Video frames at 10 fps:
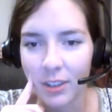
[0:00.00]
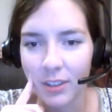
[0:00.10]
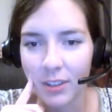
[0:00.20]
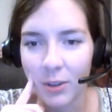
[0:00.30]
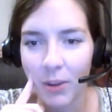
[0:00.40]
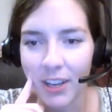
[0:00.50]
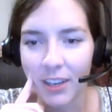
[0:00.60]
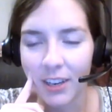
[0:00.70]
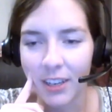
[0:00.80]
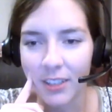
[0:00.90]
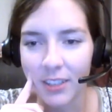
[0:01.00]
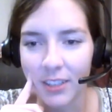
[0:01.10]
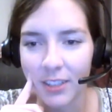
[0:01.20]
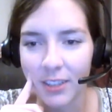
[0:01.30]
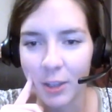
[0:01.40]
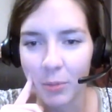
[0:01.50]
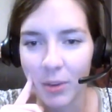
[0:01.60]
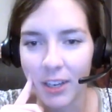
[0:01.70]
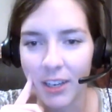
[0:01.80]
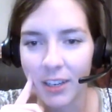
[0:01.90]
You recognize the
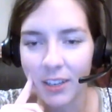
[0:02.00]
body.